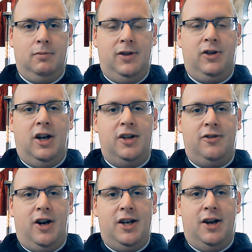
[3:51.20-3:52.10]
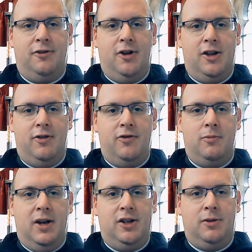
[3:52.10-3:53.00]
If you'd like to find out further
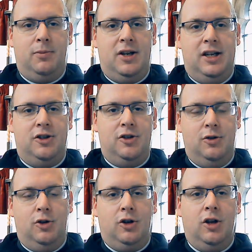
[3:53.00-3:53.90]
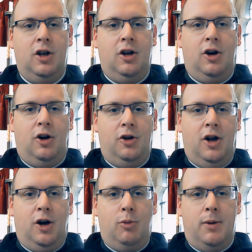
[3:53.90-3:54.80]
information, please do look on
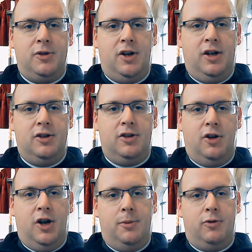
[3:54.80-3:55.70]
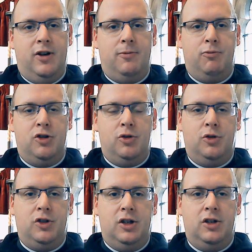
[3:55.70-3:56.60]
our websites, on our bereavement
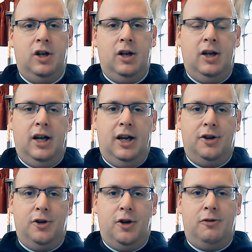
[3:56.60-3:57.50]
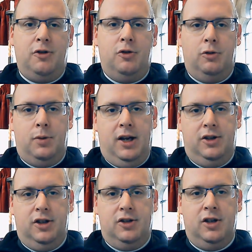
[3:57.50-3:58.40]
resources and on our funeral
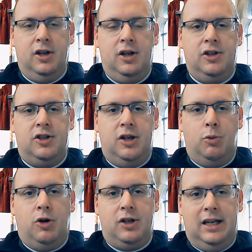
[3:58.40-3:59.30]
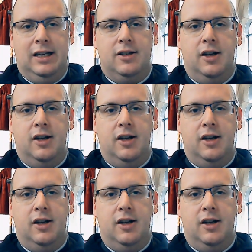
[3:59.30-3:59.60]
pages to see what is